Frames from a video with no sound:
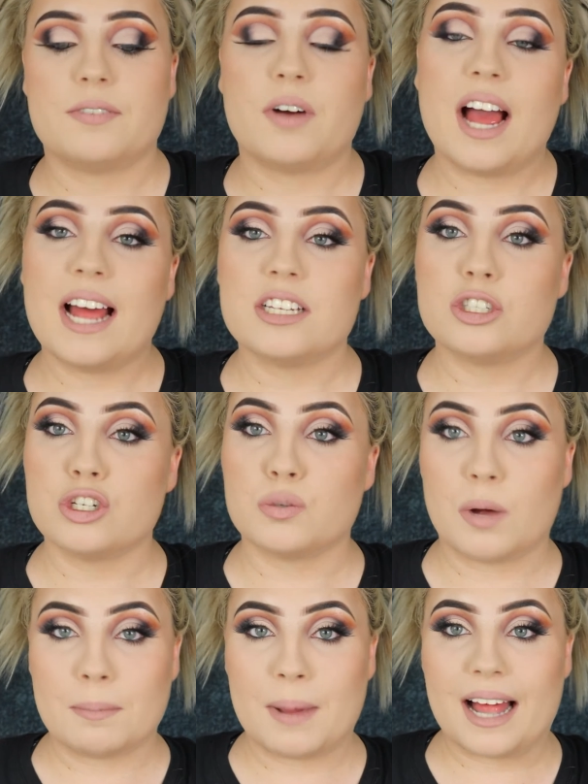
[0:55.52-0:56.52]
if I had to
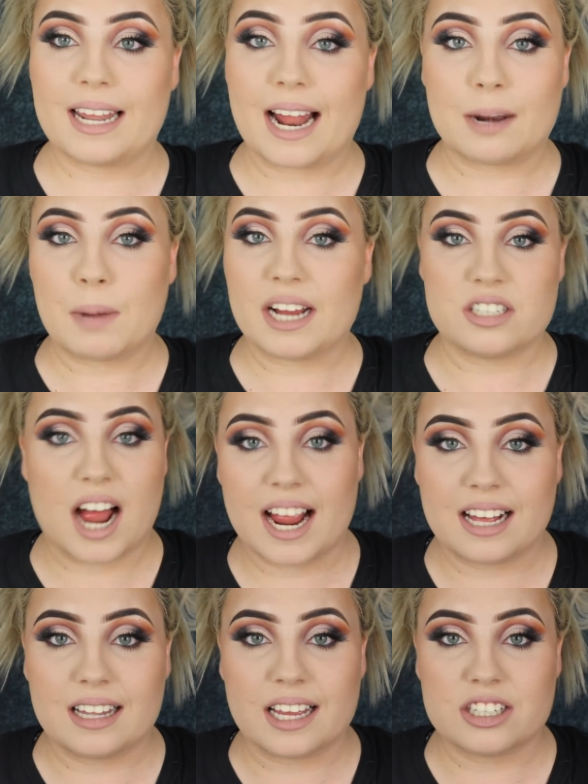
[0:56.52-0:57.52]
choose one palette out of my
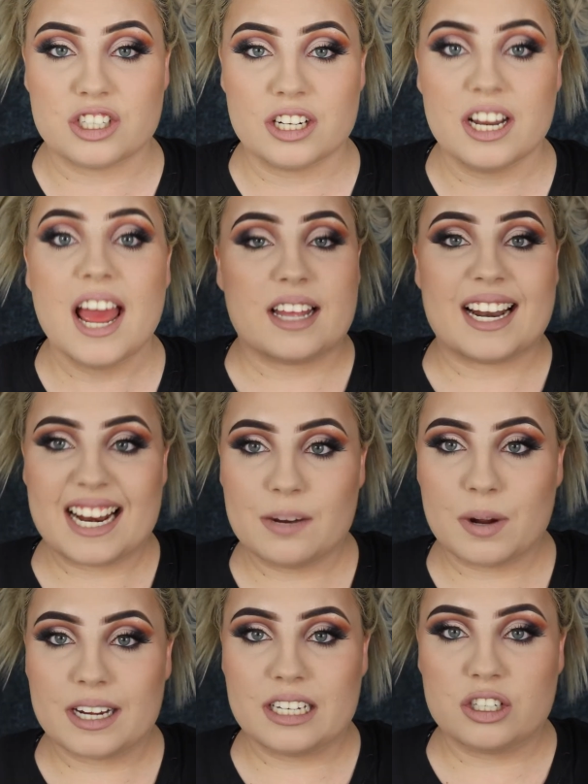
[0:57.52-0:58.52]
entire collection that
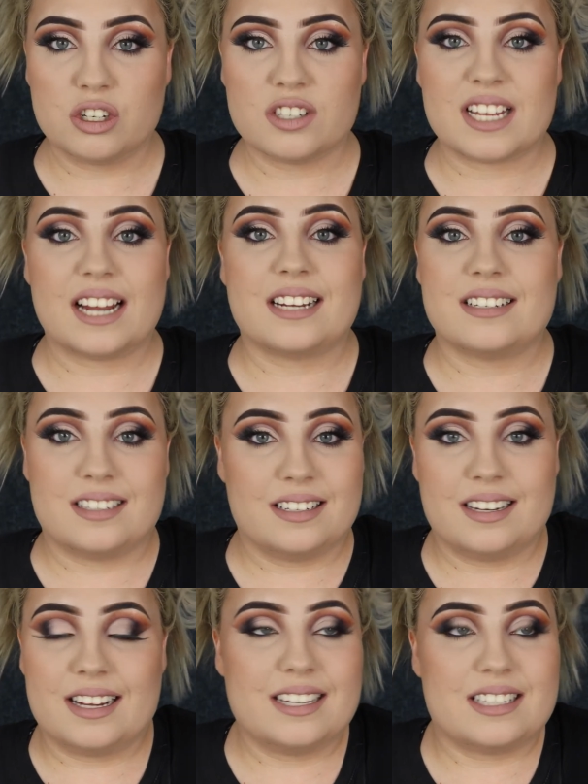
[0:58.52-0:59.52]
anyone can use and it
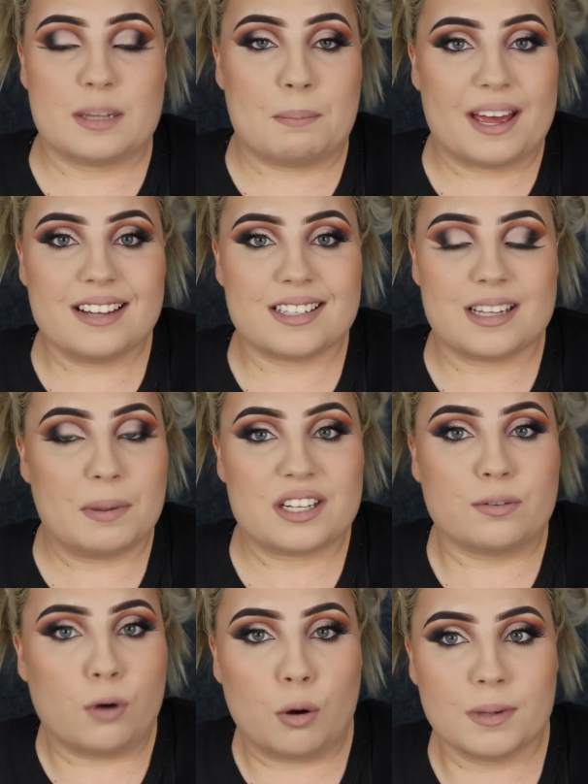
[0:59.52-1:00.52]
is the best
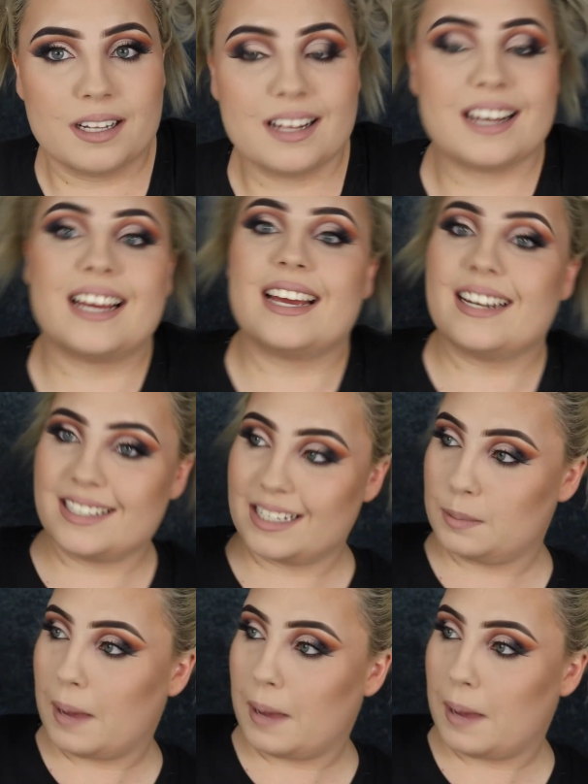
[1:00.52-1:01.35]
formula, it is this